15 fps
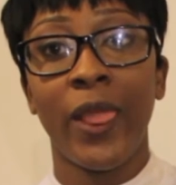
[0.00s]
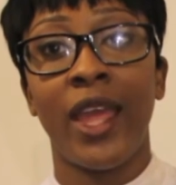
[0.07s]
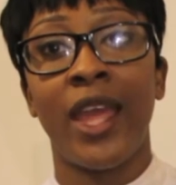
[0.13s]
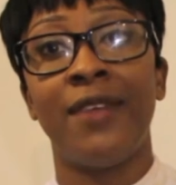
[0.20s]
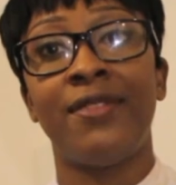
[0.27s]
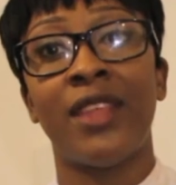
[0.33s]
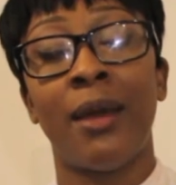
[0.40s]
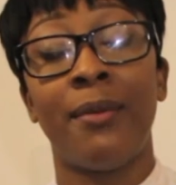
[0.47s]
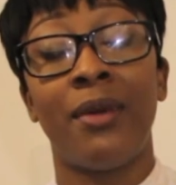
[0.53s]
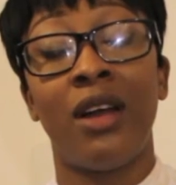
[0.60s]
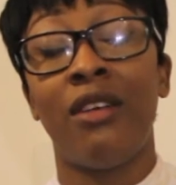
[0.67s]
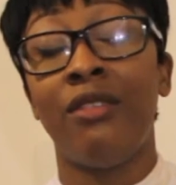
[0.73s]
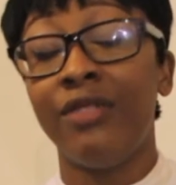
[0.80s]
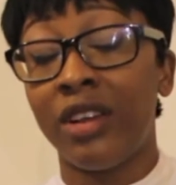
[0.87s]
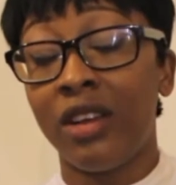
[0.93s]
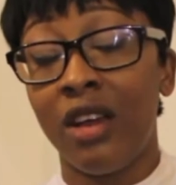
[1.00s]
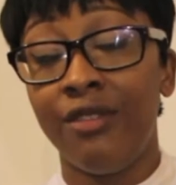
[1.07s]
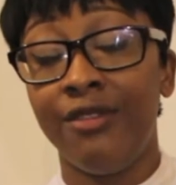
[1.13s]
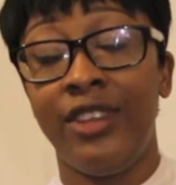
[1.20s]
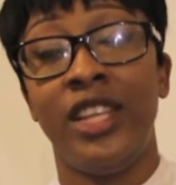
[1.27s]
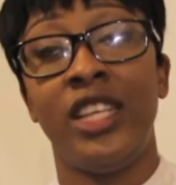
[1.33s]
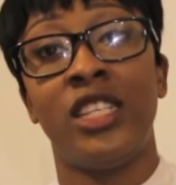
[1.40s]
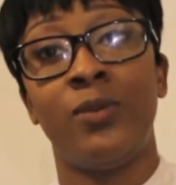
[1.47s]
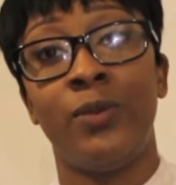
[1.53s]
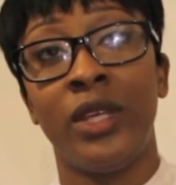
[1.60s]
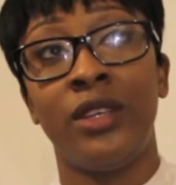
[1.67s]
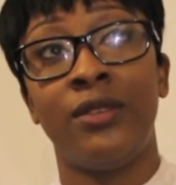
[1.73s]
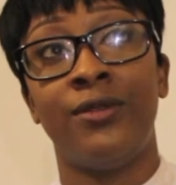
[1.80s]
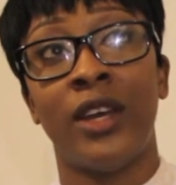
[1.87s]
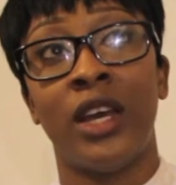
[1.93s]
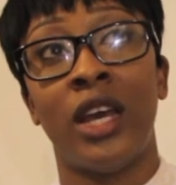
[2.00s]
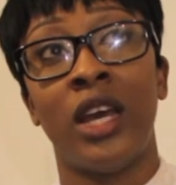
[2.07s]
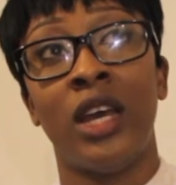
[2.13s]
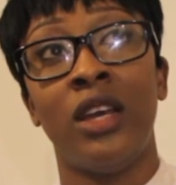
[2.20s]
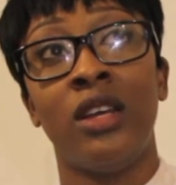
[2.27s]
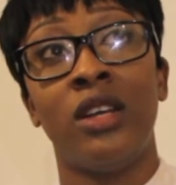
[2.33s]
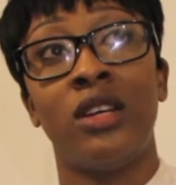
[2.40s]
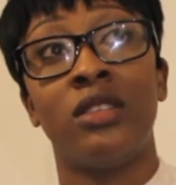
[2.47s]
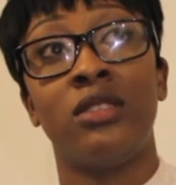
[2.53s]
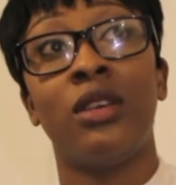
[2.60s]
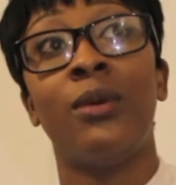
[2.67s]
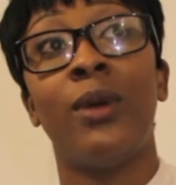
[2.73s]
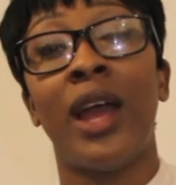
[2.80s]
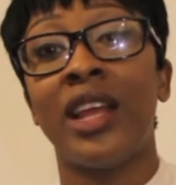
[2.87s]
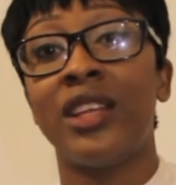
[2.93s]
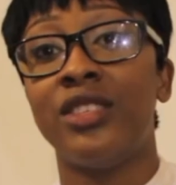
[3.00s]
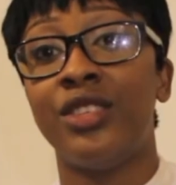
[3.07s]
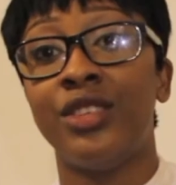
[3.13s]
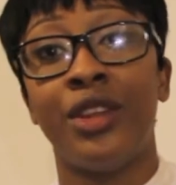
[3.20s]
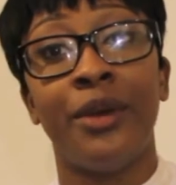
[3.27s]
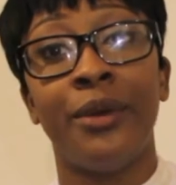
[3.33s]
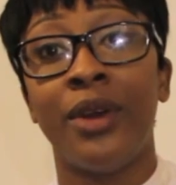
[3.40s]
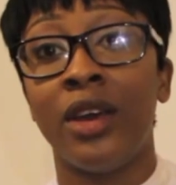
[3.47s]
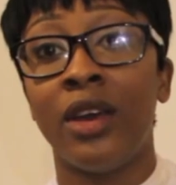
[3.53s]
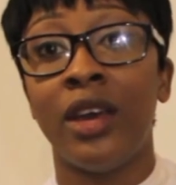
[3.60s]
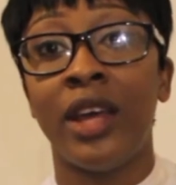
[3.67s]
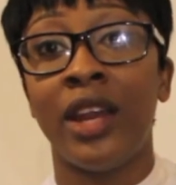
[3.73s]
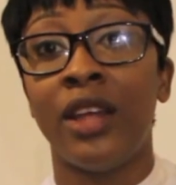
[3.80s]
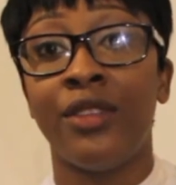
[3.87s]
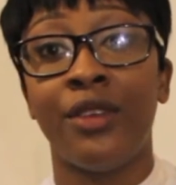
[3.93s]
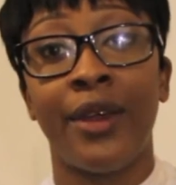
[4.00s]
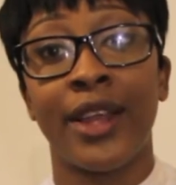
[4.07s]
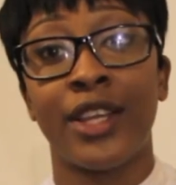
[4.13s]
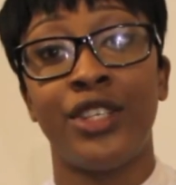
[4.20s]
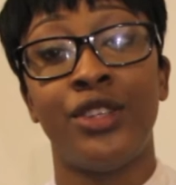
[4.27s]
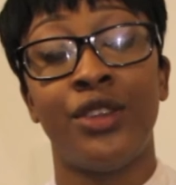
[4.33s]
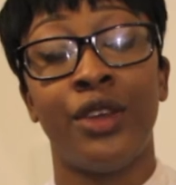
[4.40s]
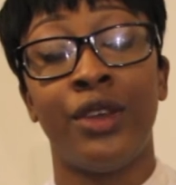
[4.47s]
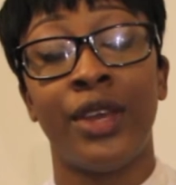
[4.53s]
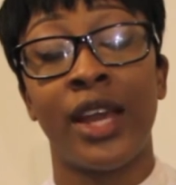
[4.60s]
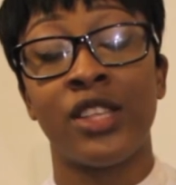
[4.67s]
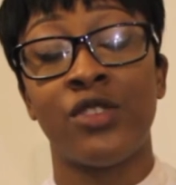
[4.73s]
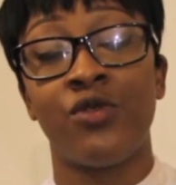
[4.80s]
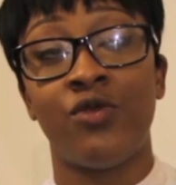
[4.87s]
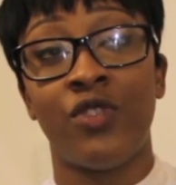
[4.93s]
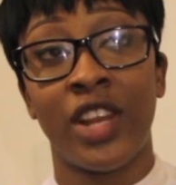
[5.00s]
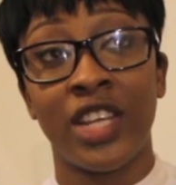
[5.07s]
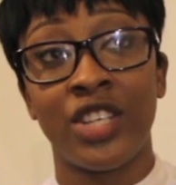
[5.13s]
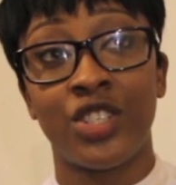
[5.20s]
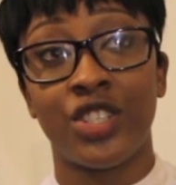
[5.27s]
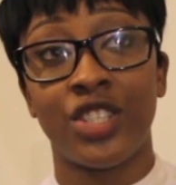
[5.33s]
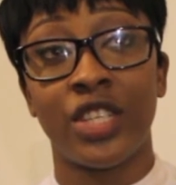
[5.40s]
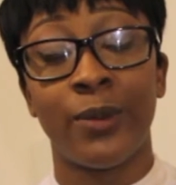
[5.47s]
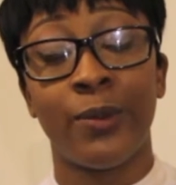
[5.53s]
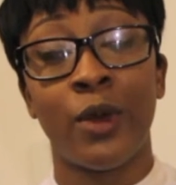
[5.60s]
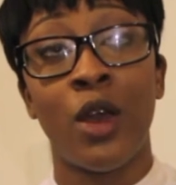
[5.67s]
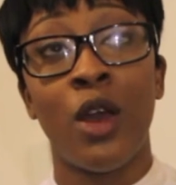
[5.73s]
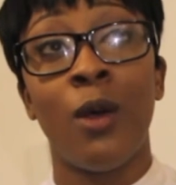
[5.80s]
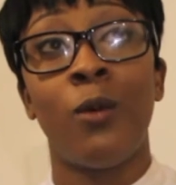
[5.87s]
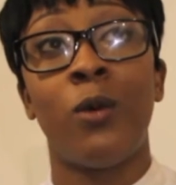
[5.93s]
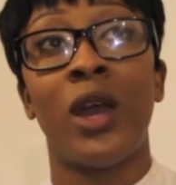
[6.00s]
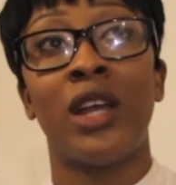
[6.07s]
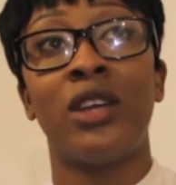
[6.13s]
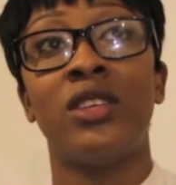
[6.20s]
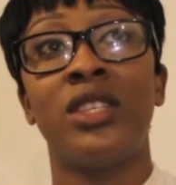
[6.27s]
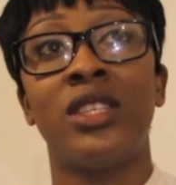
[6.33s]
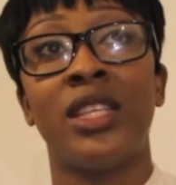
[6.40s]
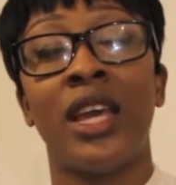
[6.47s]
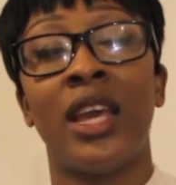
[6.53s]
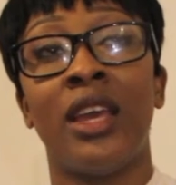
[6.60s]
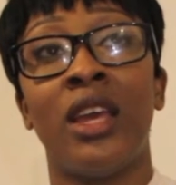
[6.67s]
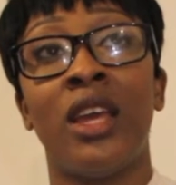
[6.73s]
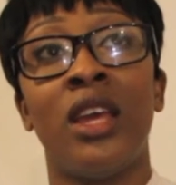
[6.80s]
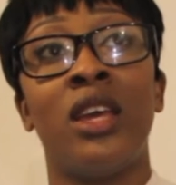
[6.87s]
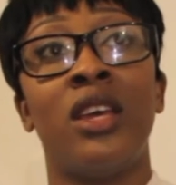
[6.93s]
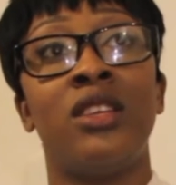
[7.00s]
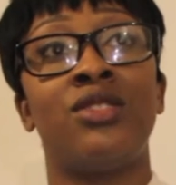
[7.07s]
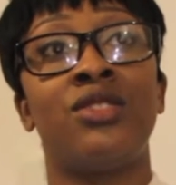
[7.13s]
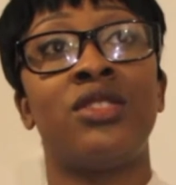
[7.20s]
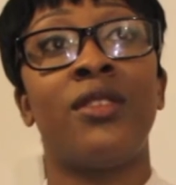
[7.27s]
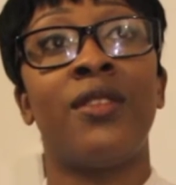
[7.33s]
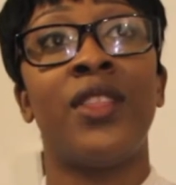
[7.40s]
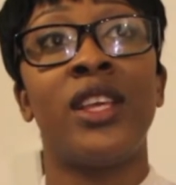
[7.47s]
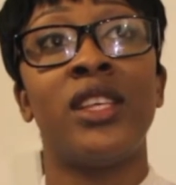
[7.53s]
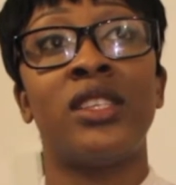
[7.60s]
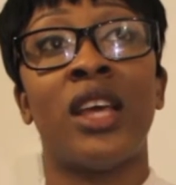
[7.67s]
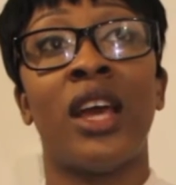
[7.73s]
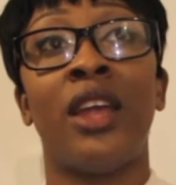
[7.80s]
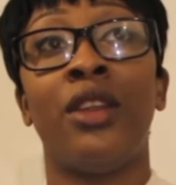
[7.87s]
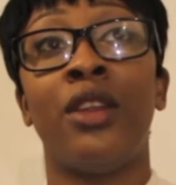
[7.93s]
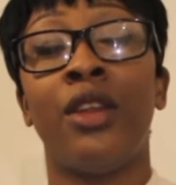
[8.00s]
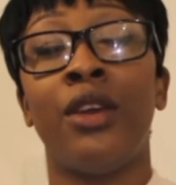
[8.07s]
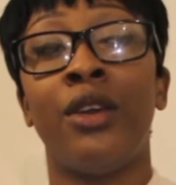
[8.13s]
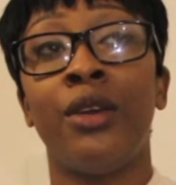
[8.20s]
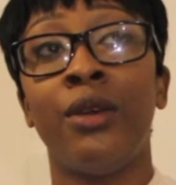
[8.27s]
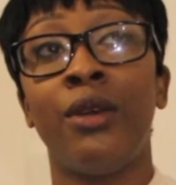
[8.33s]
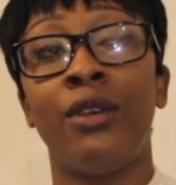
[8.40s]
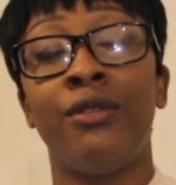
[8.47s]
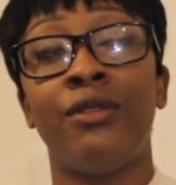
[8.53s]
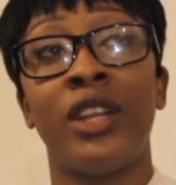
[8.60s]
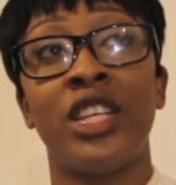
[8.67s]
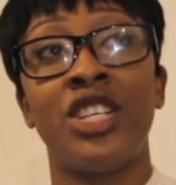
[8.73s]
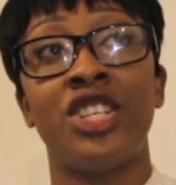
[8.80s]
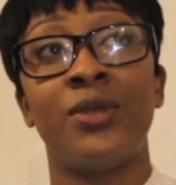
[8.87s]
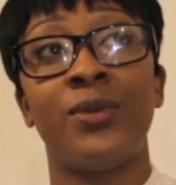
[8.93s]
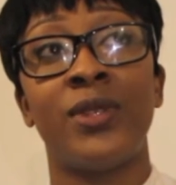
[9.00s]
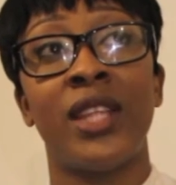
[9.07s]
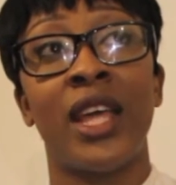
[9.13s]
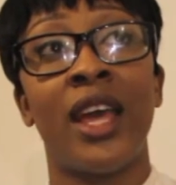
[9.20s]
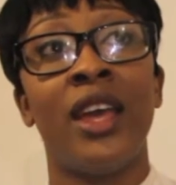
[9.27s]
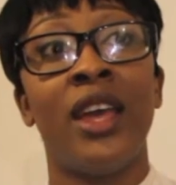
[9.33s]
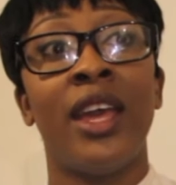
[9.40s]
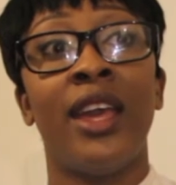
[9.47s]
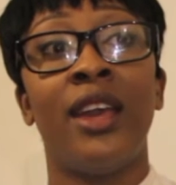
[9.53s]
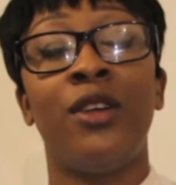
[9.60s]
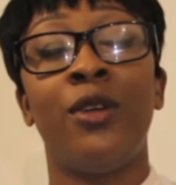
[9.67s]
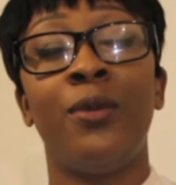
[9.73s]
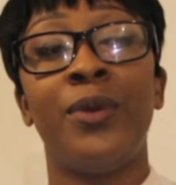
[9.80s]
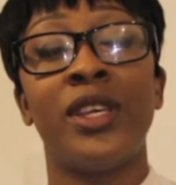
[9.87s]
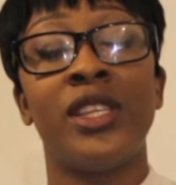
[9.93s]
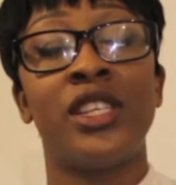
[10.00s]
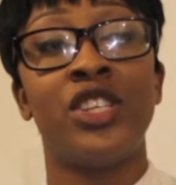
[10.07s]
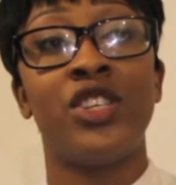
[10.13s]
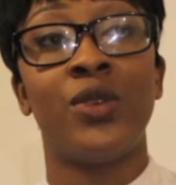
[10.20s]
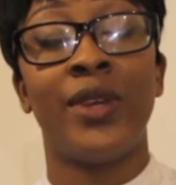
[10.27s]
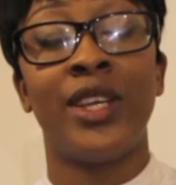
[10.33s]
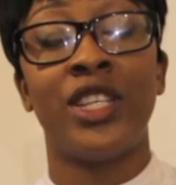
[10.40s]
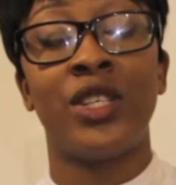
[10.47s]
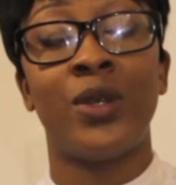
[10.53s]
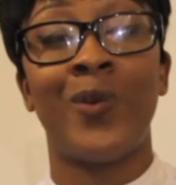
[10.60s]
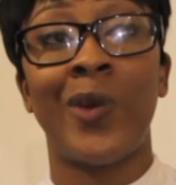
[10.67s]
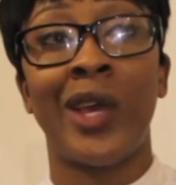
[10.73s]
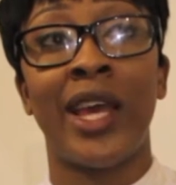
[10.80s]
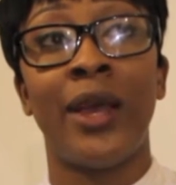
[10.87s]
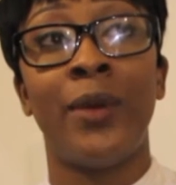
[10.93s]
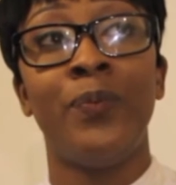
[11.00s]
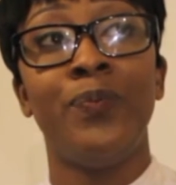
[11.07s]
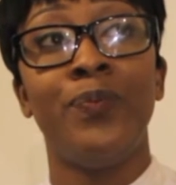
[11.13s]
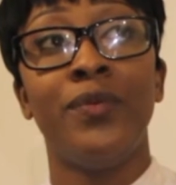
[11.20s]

If that, I can't really speak for her because I don't actually know her and I don't actually know you guys' relationship. What I could say is just some things that I know of relationships, that it could be a situation where